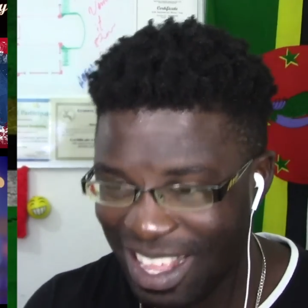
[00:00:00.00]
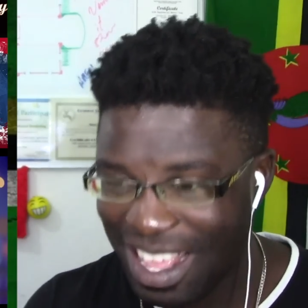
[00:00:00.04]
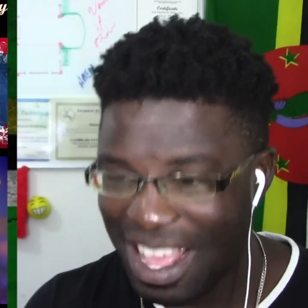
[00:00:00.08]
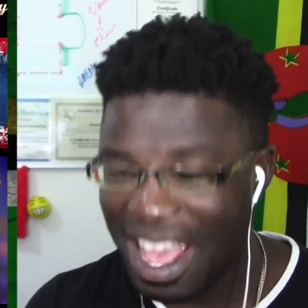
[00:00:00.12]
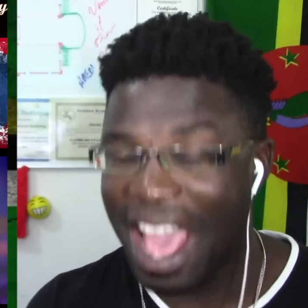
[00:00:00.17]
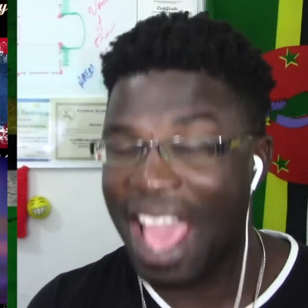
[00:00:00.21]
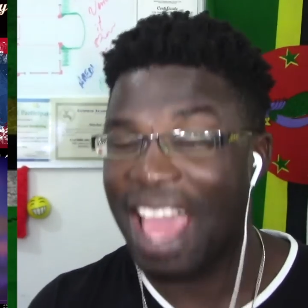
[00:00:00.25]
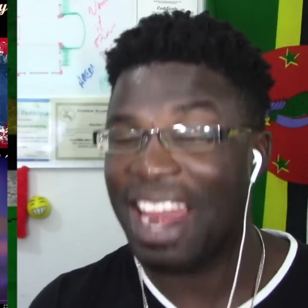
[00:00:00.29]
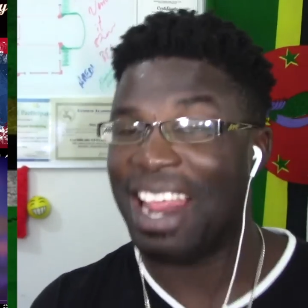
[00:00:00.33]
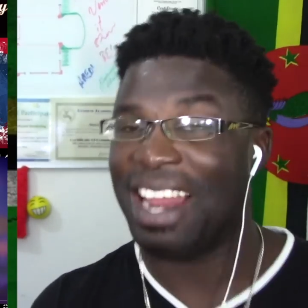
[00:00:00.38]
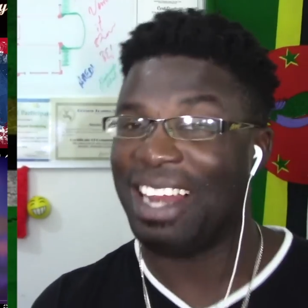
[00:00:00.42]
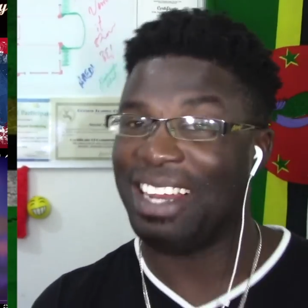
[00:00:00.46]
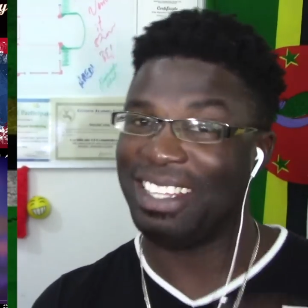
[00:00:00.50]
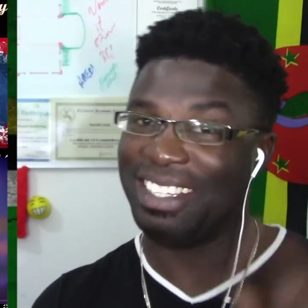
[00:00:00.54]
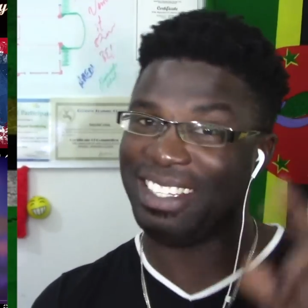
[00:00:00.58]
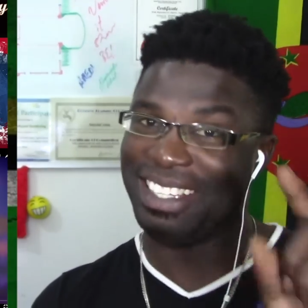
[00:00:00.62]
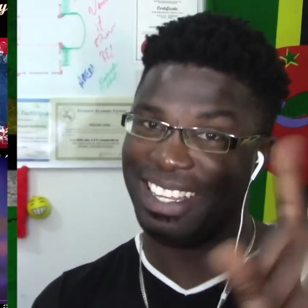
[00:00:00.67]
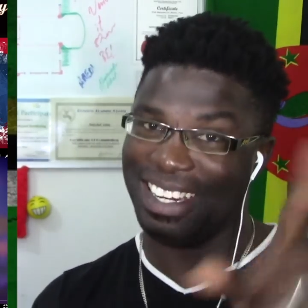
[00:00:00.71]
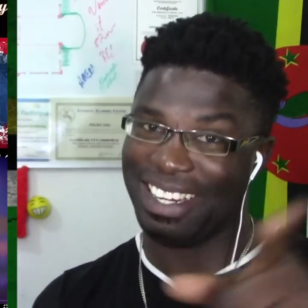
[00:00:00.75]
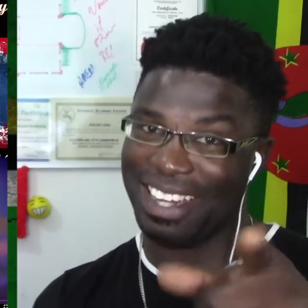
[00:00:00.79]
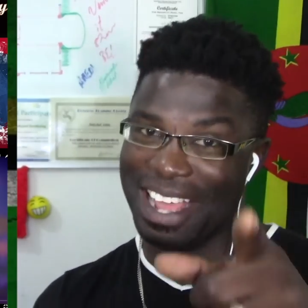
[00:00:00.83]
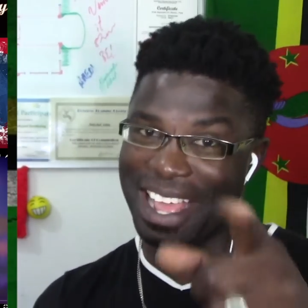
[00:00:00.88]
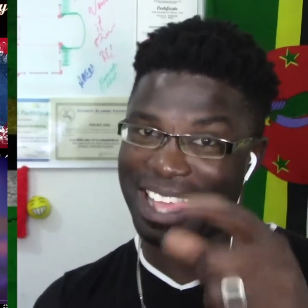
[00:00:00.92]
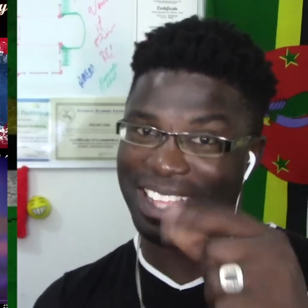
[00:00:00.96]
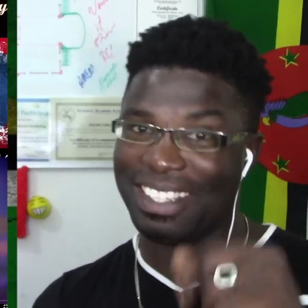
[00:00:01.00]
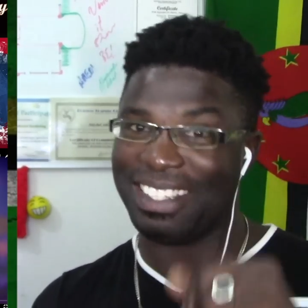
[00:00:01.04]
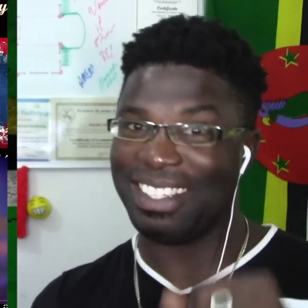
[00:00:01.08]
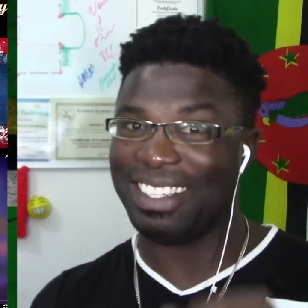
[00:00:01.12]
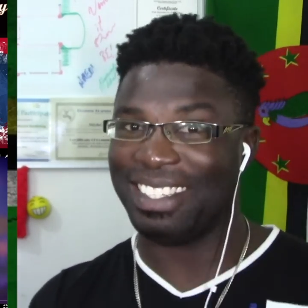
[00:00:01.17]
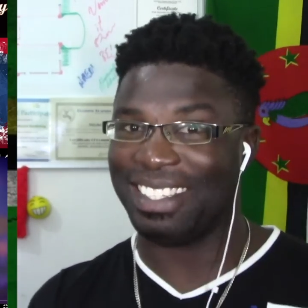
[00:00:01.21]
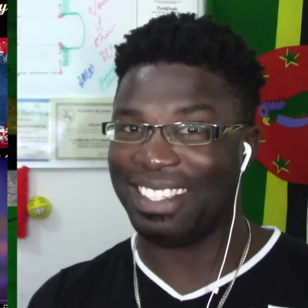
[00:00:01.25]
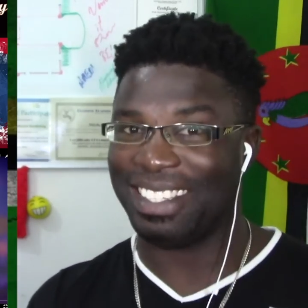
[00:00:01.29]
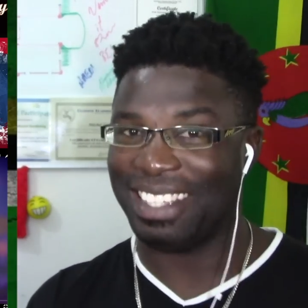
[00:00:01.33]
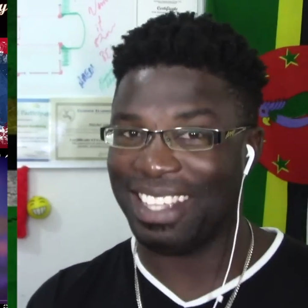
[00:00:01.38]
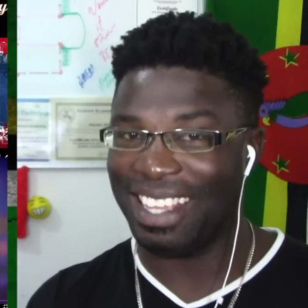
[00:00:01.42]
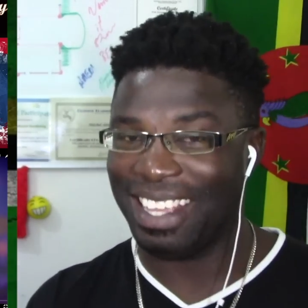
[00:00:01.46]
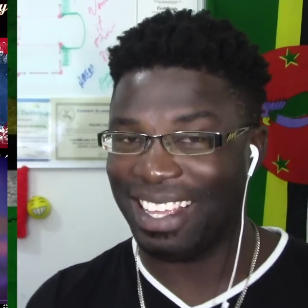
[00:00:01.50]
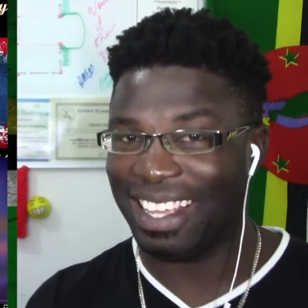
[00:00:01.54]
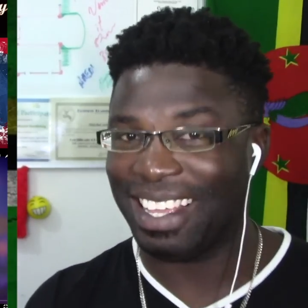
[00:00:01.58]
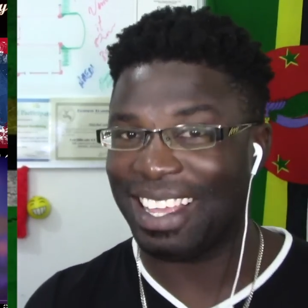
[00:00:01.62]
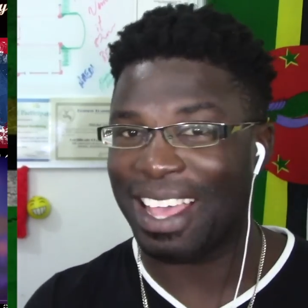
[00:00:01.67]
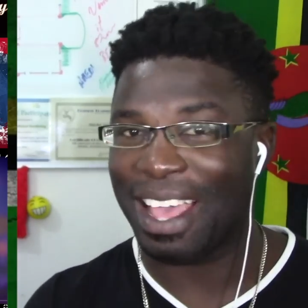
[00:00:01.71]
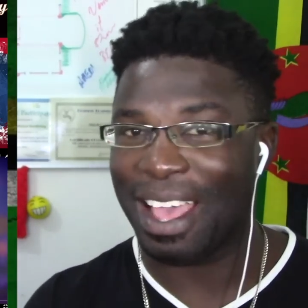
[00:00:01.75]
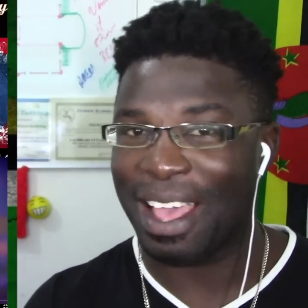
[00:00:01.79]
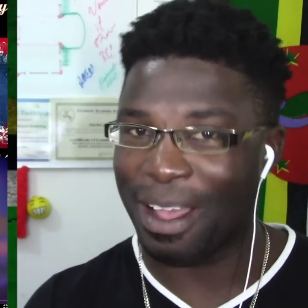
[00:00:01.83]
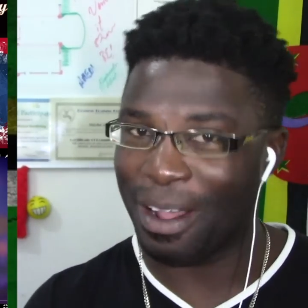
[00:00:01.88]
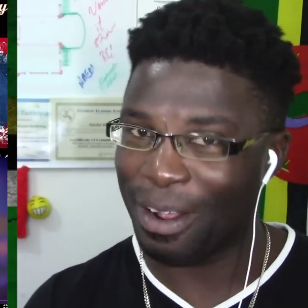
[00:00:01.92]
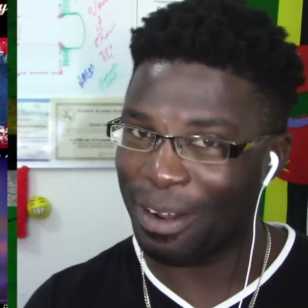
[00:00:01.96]
And at least the dance is sync.
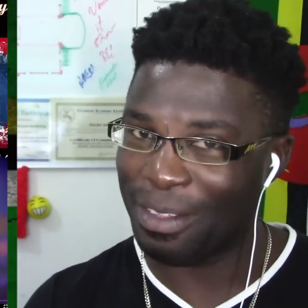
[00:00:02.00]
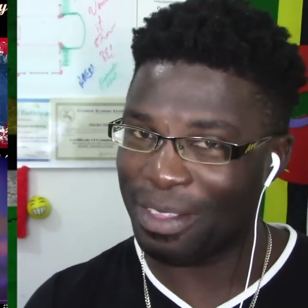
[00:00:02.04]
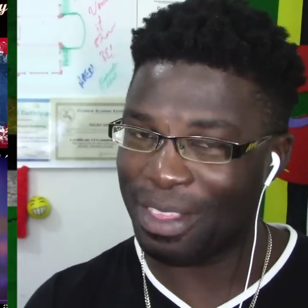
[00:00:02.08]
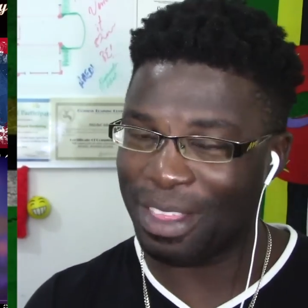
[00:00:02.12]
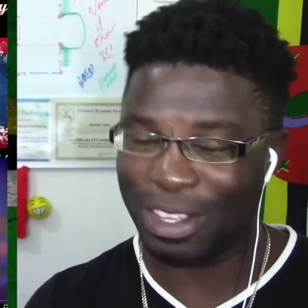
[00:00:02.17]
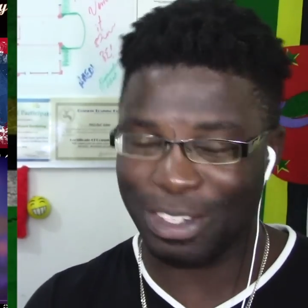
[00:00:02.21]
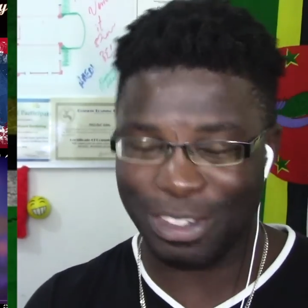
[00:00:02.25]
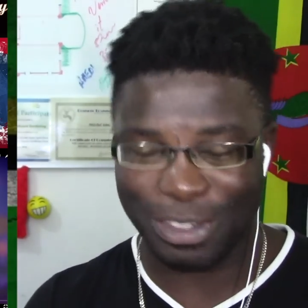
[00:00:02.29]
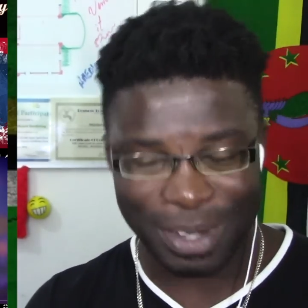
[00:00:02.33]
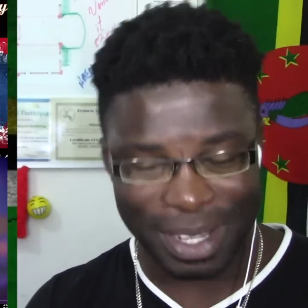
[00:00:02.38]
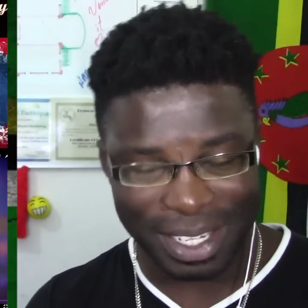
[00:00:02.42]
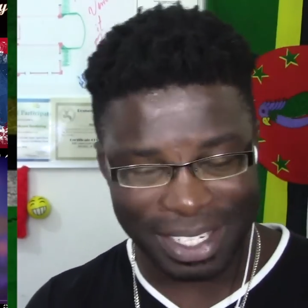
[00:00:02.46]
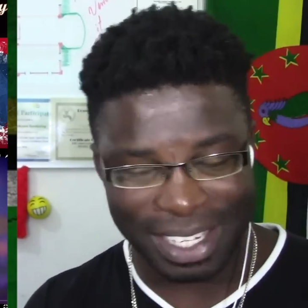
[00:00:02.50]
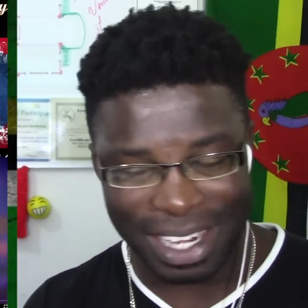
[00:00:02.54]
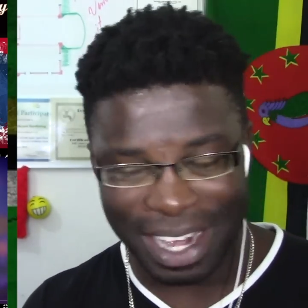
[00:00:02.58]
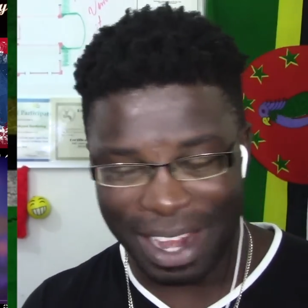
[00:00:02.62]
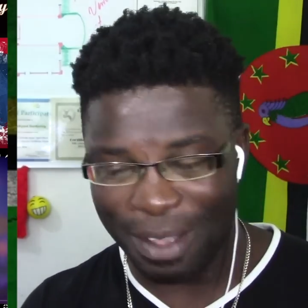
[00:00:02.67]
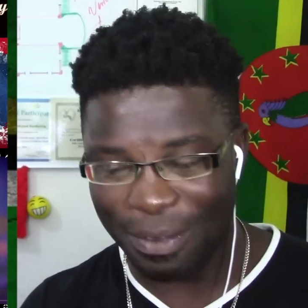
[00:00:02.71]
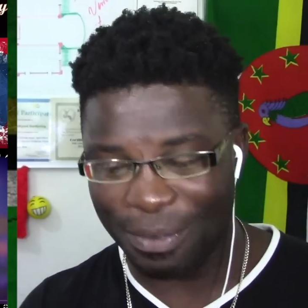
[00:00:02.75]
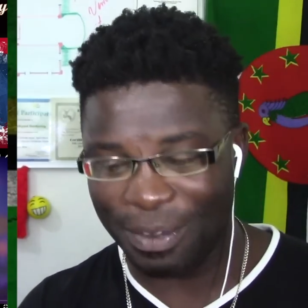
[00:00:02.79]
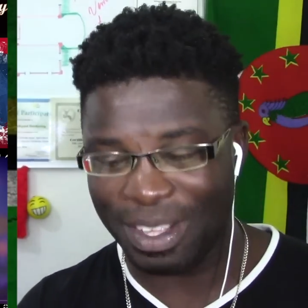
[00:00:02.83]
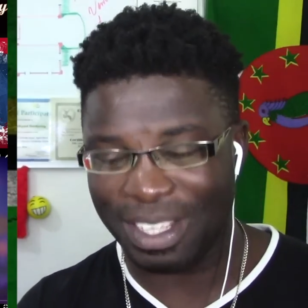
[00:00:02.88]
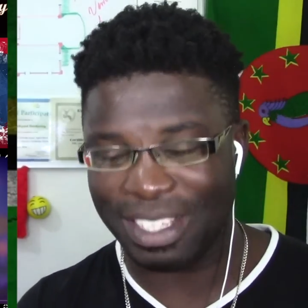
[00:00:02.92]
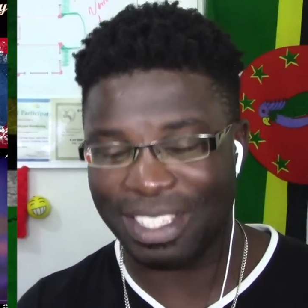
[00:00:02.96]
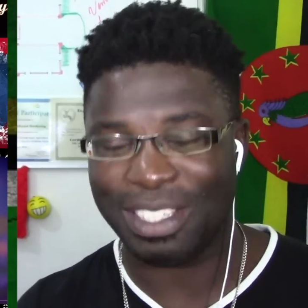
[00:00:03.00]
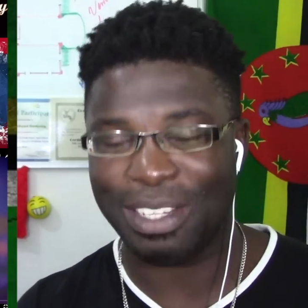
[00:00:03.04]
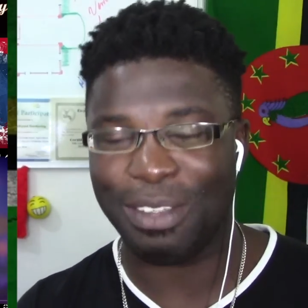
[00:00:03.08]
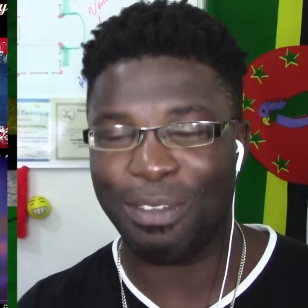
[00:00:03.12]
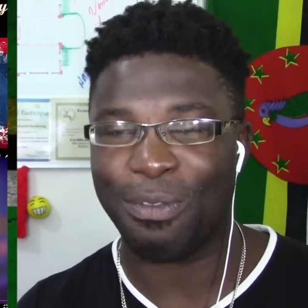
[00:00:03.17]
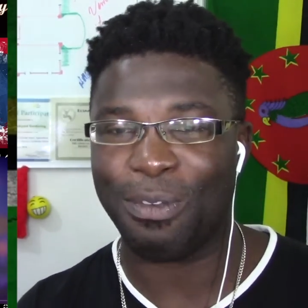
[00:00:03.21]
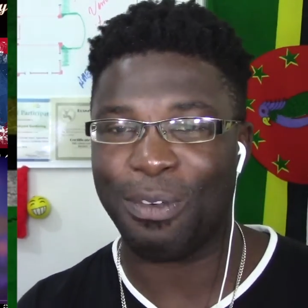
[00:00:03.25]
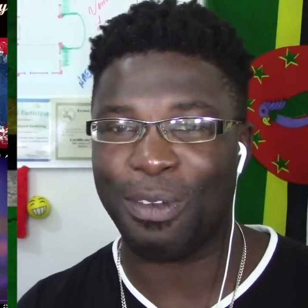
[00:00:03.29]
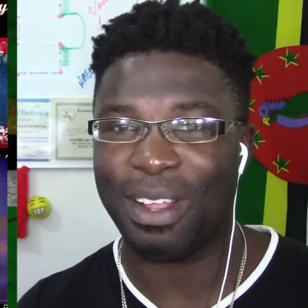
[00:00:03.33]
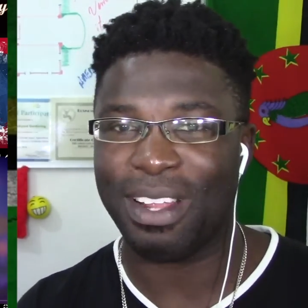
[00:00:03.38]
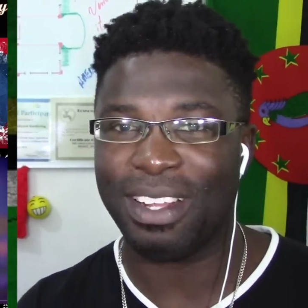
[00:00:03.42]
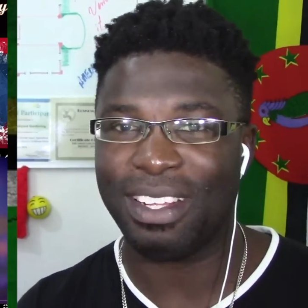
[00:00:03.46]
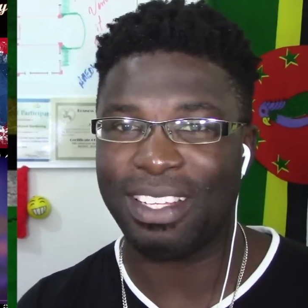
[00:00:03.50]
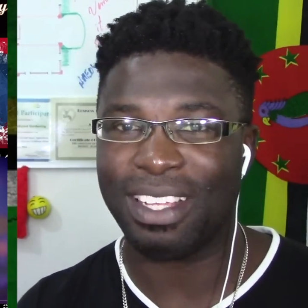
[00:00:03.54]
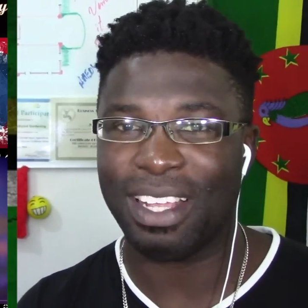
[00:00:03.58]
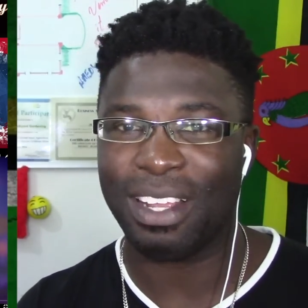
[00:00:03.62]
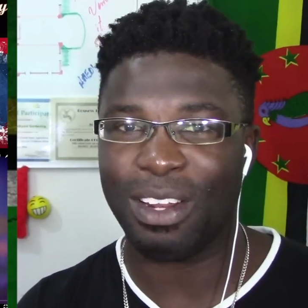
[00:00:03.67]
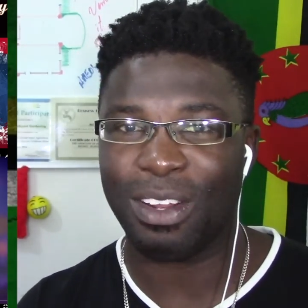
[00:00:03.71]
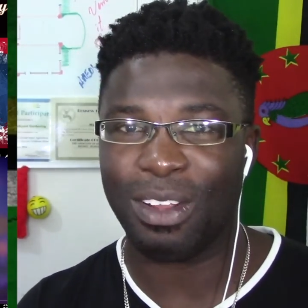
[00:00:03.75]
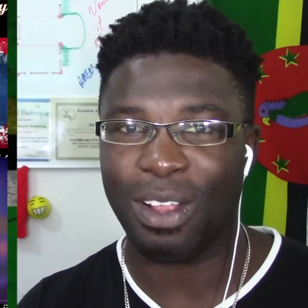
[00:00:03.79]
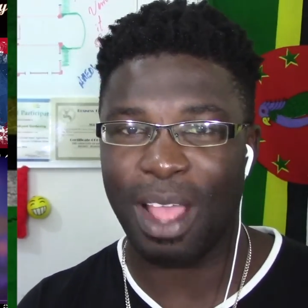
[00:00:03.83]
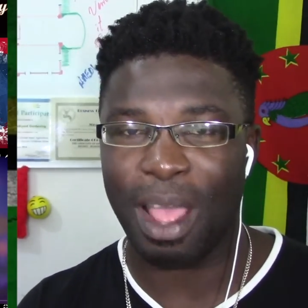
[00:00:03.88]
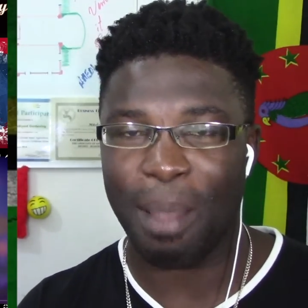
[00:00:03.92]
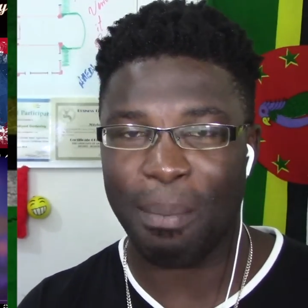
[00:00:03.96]
All the dressing and everything is different
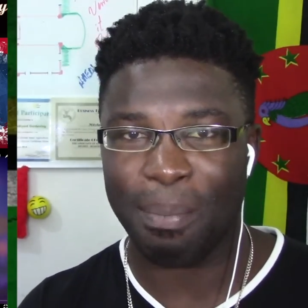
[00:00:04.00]
and